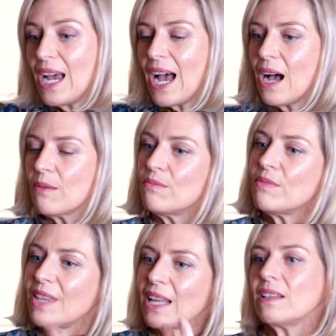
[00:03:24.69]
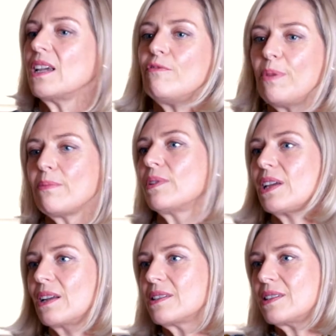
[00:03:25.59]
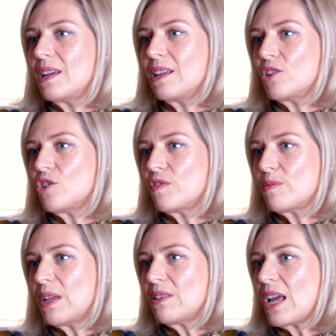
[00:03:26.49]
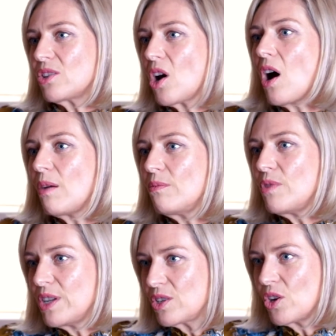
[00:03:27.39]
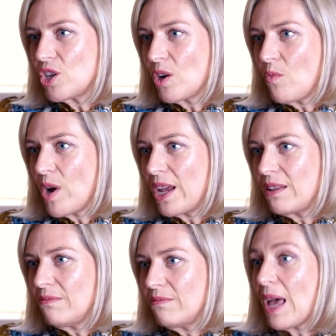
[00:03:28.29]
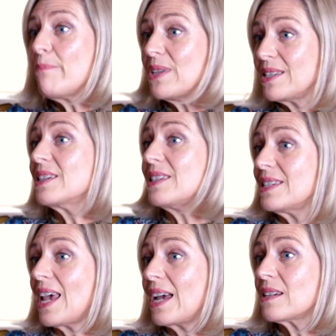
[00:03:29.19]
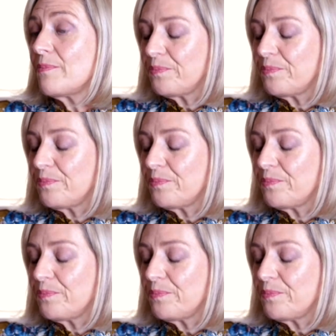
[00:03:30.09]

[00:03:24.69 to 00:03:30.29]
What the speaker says: That'll give people the understanding that you've spent that time researching where that business is at.